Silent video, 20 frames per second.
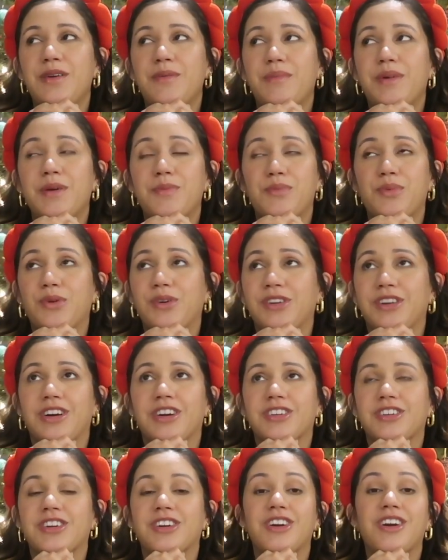my poor
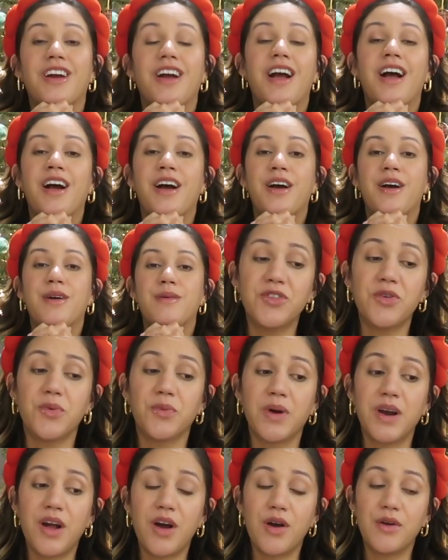doctor. So it
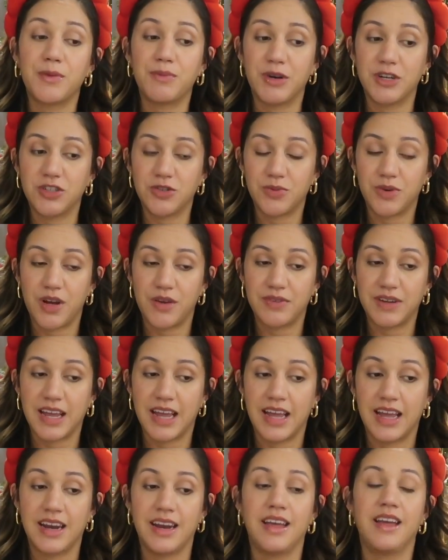went off, blood pressure went off
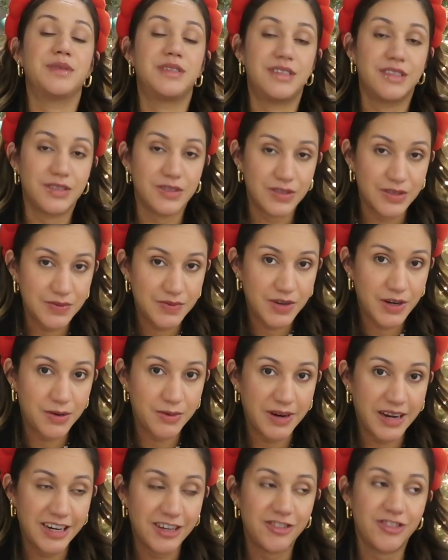again. It was still severe
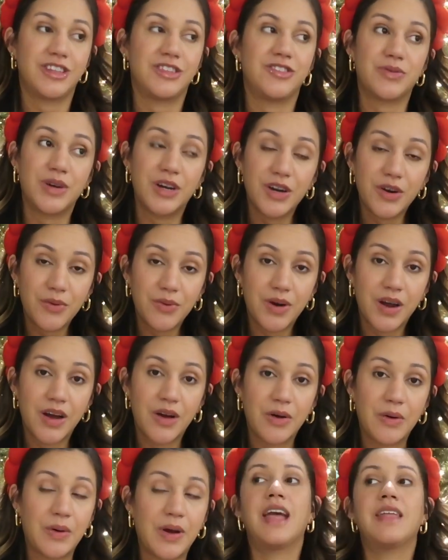range, 3 in a
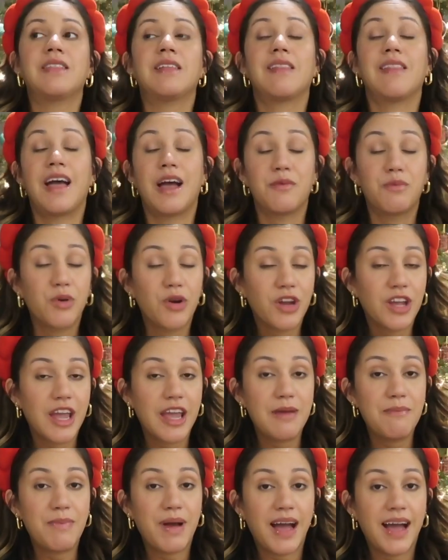row. And the lab work
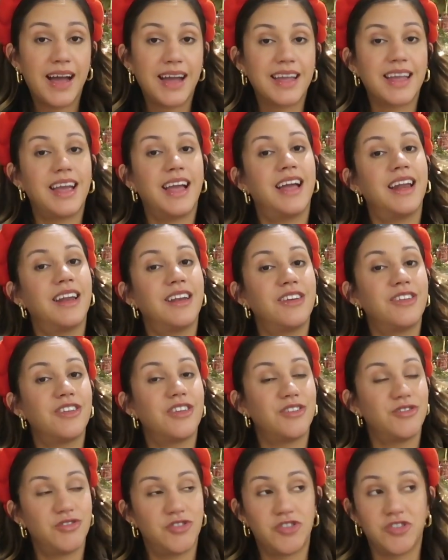came back, and
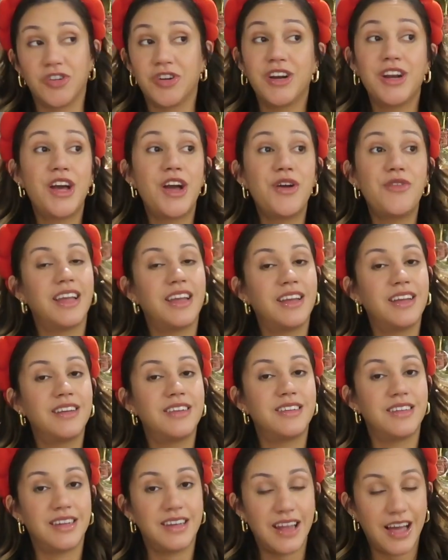sure enough, I
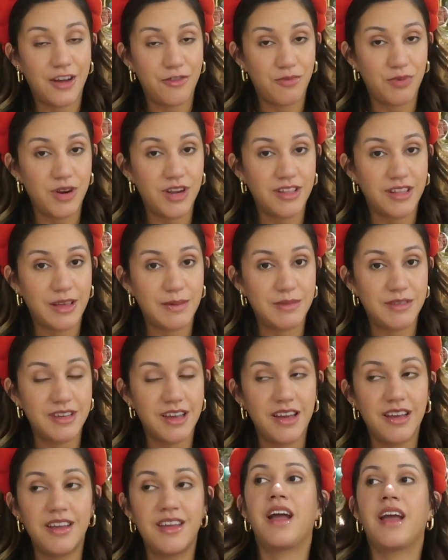did have
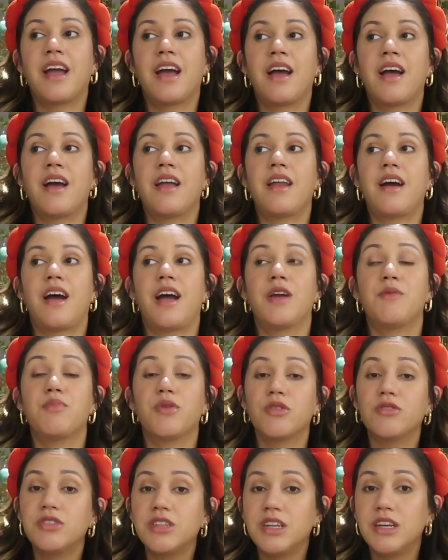preeclampsia. I had high
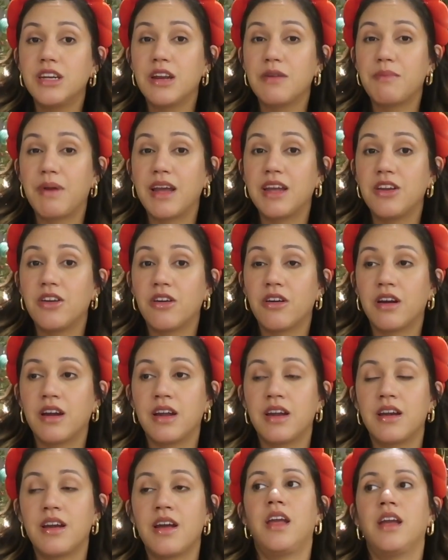protein in my
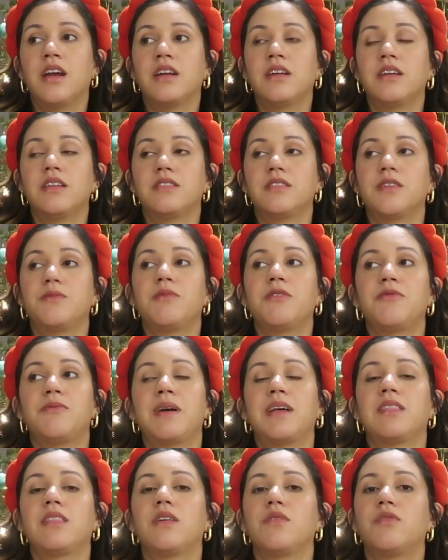urine, and some of
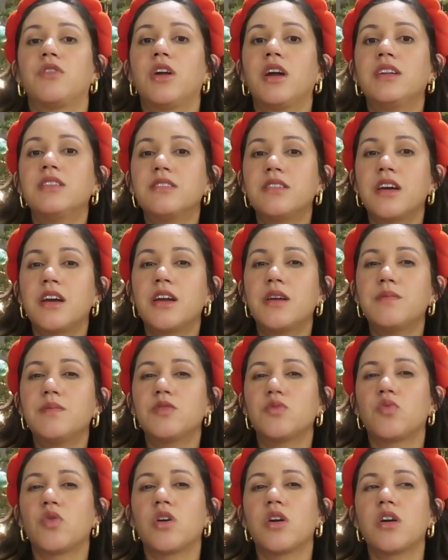my liver
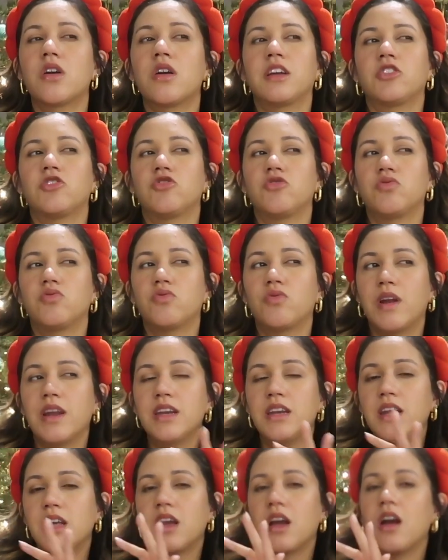enzymes were like
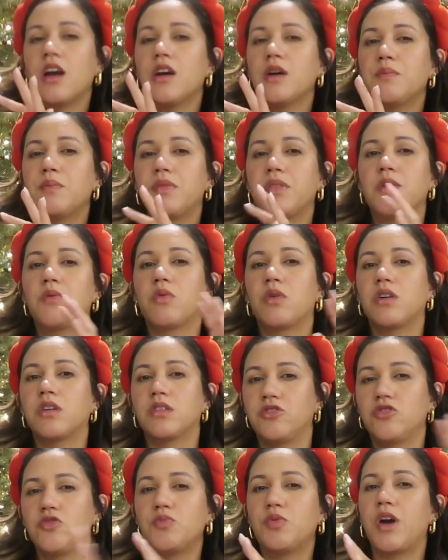trending up. They weren't
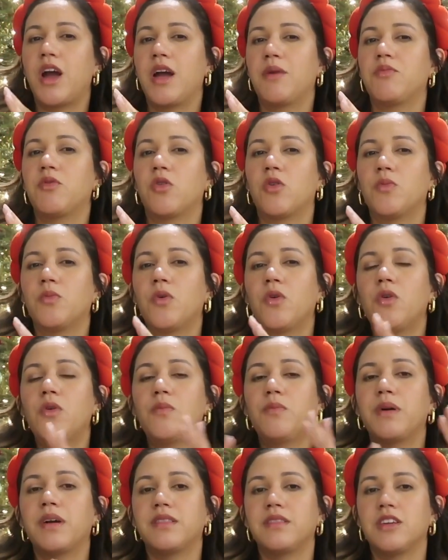super abnormal,
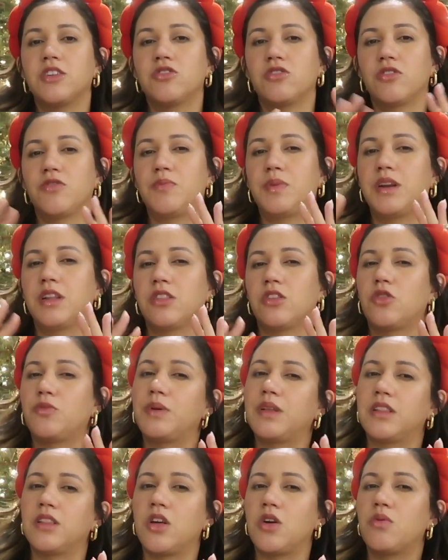but they should have been a little
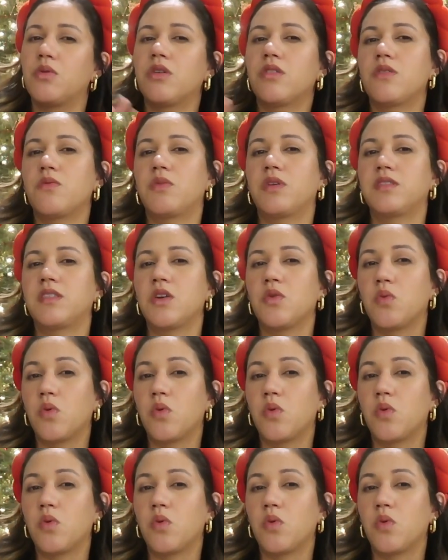bit lower than what they